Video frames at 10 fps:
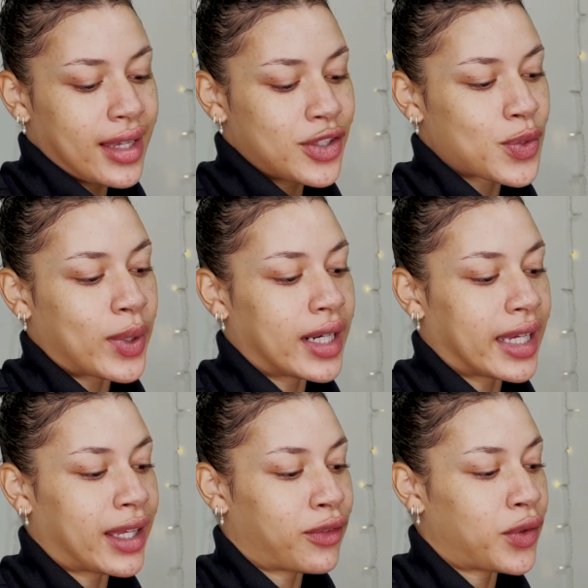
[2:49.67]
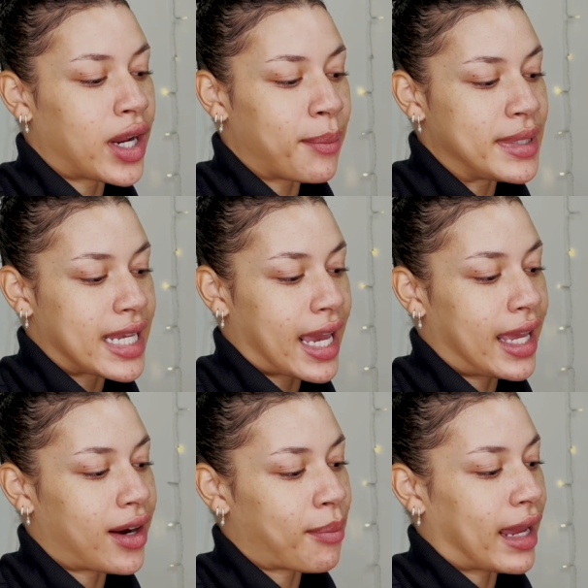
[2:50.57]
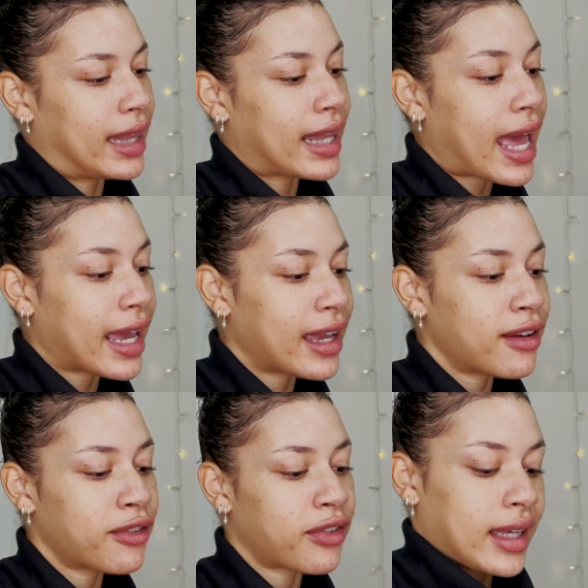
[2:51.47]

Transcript: just want to give you an update on my life.